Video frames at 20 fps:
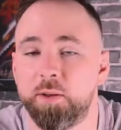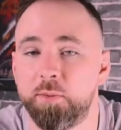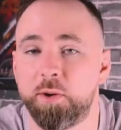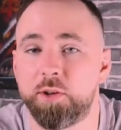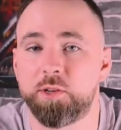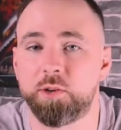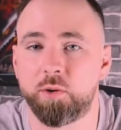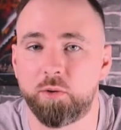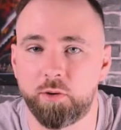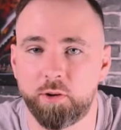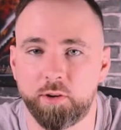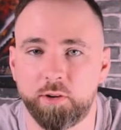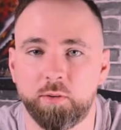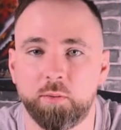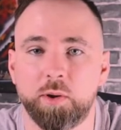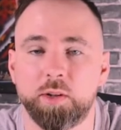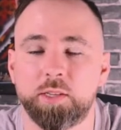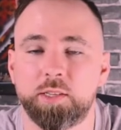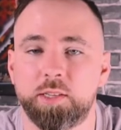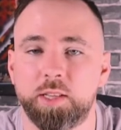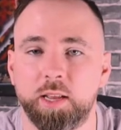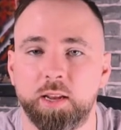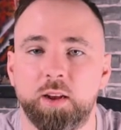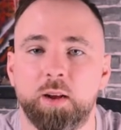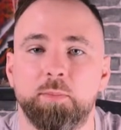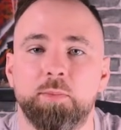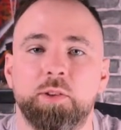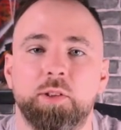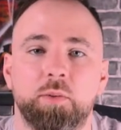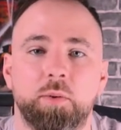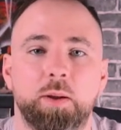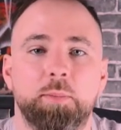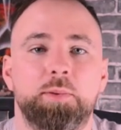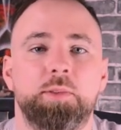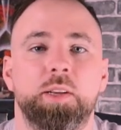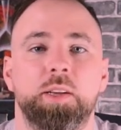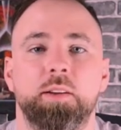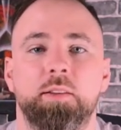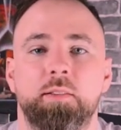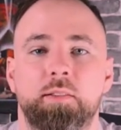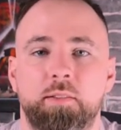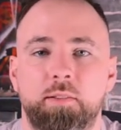anyone to order once they come to the website.